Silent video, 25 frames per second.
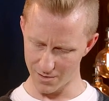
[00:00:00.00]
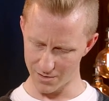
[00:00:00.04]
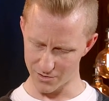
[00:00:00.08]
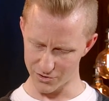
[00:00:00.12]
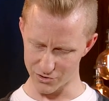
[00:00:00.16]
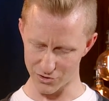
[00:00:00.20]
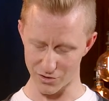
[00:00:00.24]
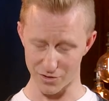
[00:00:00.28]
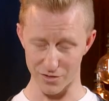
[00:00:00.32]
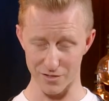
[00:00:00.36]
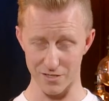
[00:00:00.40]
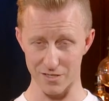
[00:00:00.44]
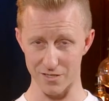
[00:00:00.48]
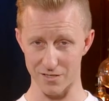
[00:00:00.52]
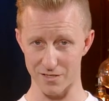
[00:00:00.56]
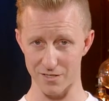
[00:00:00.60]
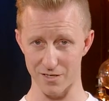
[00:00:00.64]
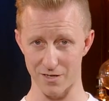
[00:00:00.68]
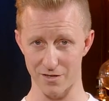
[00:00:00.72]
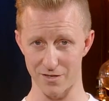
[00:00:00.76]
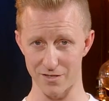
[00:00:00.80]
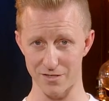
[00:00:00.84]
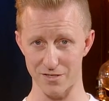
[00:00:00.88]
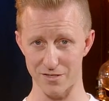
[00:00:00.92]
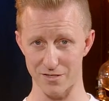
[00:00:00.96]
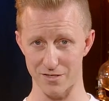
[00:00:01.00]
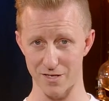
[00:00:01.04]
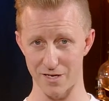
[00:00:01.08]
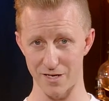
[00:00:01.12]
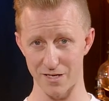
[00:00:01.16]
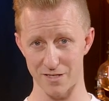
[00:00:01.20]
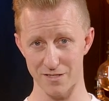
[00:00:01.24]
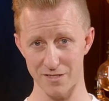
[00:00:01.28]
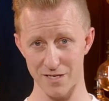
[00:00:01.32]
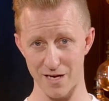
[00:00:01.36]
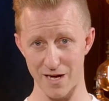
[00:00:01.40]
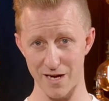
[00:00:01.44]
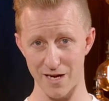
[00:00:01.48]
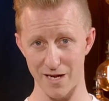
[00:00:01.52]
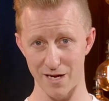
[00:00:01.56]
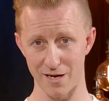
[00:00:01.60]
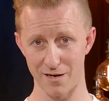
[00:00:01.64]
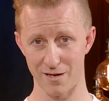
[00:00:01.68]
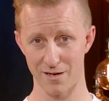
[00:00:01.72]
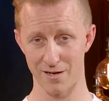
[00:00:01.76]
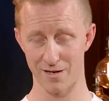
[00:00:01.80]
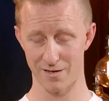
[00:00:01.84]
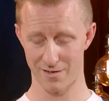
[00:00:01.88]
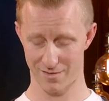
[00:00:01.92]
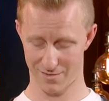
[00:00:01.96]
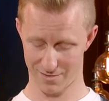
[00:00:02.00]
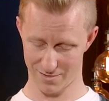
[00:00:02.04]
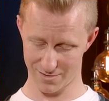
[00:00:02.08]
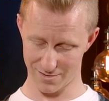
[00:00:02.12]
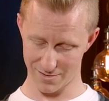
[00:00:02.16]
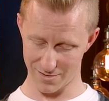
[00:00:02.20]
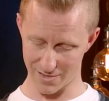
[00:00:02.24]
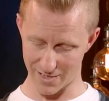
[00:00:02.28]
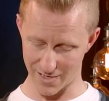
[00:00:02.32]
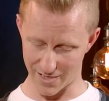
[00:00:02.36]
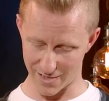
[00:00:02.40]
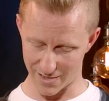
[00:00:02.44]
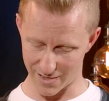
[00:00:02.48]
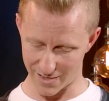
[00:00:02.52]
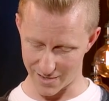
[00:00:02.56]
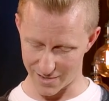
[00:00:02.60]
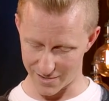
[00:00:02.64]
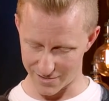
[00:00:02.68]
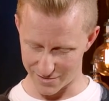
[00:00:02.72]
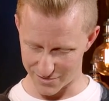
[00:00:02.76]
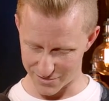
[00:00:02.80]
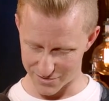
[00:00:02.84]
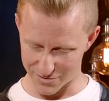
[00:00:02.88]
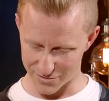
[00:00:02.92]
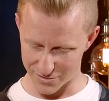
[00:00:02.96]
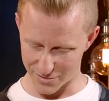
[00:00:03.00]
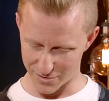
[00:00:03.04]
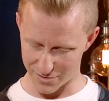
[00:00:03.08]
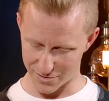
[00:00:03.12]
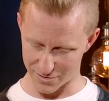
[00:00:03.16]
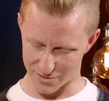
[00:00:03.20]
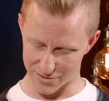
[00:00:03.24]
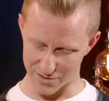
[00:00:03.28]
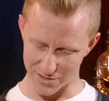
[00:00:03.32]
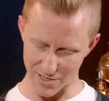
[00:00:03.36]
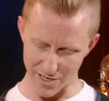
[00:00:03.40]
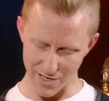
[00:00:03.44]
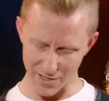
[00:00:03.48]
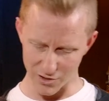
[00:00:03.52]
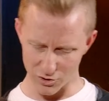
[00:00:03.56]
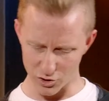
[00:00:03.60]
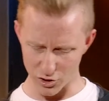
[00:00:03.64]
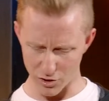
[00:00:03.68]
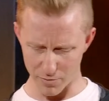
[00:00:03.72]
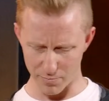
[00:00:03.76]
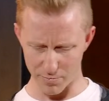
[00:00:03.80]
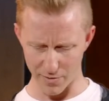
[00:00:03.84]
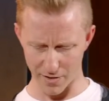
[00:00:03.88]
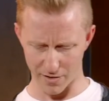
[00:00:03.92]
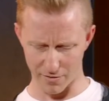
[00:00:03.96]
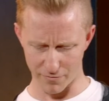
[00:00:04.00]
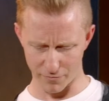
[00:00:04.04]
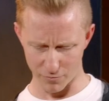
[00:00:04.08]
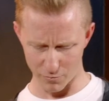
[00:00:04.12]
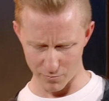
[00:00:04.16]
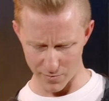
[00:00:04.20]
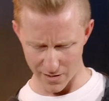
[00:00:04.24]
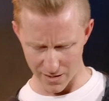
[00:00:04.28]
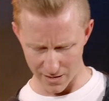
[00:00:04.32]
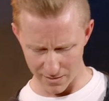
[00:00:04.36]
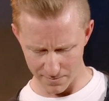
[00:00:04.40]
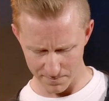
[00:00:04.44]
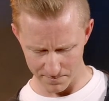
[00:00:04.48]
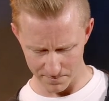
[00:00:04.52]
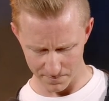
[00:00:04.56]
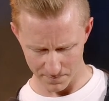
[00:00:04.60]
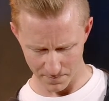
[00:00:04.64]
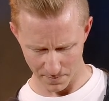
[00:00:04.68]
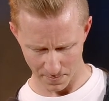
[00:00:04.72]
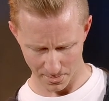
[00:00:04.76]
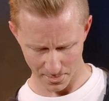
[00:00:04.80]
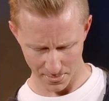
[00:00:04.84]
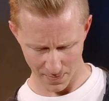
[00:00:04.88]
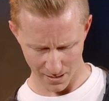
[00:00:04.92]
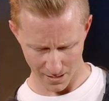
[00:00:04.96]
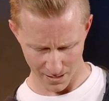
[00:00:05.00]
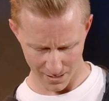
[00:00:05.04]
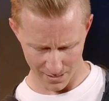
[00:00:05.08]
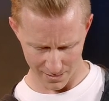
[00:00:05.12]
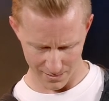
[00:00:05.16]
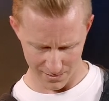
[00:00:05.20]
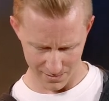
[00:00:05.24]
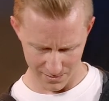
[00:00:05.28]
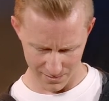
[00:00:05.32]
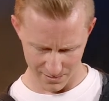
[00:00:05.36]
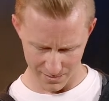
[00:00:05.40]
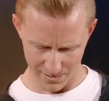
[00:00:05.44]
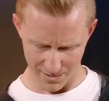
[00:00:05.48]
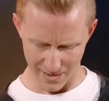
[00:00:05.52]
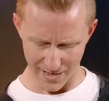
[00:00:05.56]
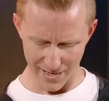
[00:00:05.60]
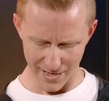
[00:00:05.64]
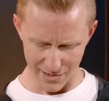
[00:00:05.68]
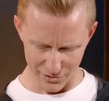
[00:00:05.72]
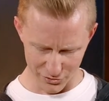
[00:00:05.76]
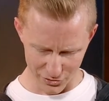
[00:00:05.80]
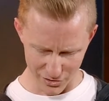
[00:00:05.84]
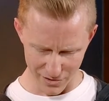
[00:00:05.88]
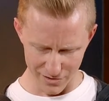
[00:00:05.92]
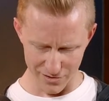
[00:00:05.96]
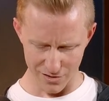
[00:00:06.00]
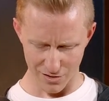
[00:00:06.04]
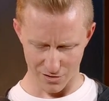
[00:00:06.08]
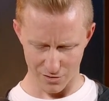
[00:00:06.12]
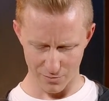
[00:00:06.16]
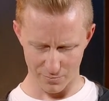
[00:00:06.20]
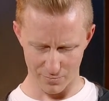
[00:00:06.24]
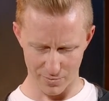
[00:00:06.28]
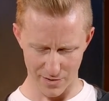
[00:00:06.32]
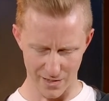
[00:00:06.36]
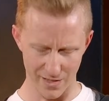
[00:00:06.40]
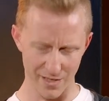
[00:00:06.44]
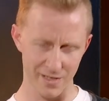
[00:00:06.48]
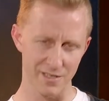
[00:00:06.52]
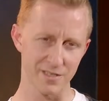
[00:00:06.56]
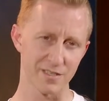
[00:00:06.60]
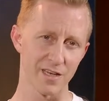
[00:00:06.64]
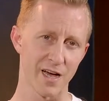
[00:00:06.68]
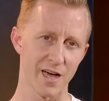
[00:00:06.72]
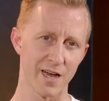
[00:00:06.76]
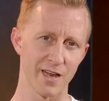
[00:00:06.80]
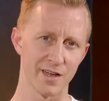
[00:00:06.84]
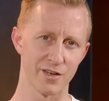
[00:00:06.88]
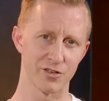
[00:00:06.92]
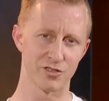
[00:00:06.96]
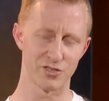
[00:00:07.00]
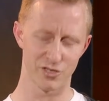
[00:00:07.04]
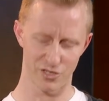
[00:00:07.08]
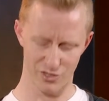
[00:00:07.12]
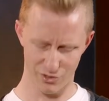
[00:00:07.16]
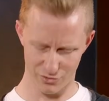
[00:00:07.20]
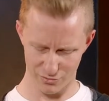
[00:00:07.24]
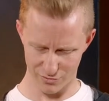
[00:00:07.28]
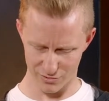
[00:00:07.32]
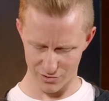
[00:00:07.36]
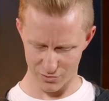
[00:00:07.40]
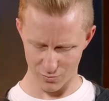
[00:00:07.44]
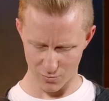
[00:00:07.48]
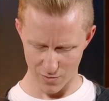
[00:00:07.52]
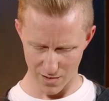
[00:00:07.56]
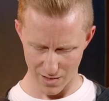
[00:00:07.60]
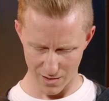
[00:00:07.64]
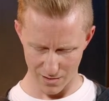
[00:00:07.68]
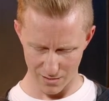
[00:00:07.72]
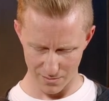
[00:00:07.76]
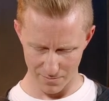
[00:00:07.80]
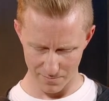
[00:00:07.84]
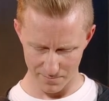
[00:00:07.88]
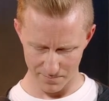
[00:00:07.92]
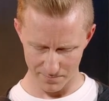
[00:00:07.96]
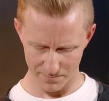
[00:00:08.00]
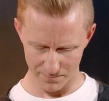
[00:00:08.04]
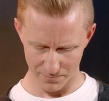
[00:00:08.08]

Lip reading: So this is an exciting topic for me, and I trust it will be exciting to you as well.